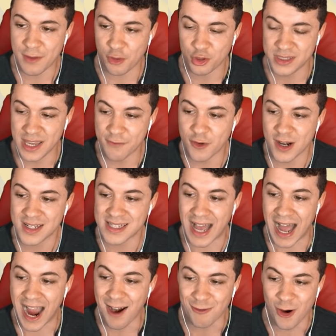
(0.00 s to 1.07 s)
level difference,
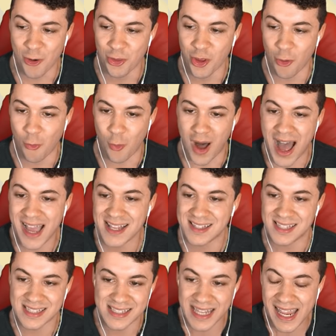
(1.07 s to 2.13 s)
Iroh, the
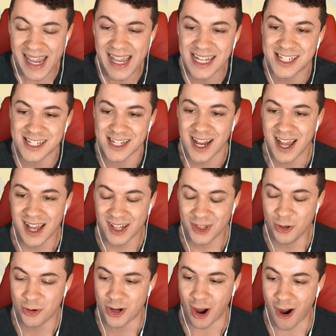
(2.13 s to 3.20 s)
wise sage
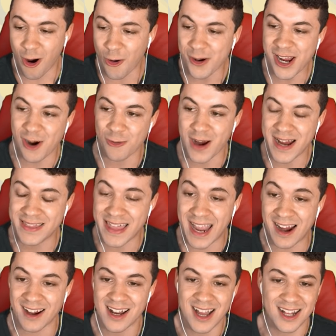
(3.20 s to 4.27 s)
Lucario right
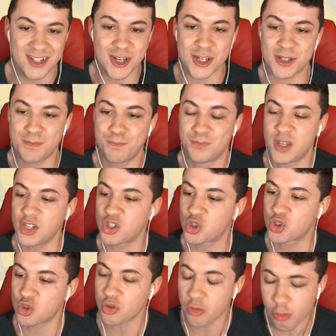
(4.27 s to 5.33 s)
there, just
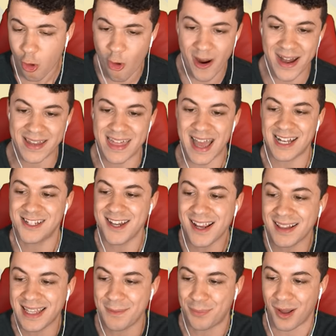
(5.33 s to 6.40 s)
destroyed that
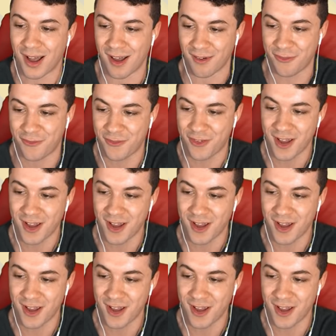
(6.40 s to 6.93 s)
Jigglypuff.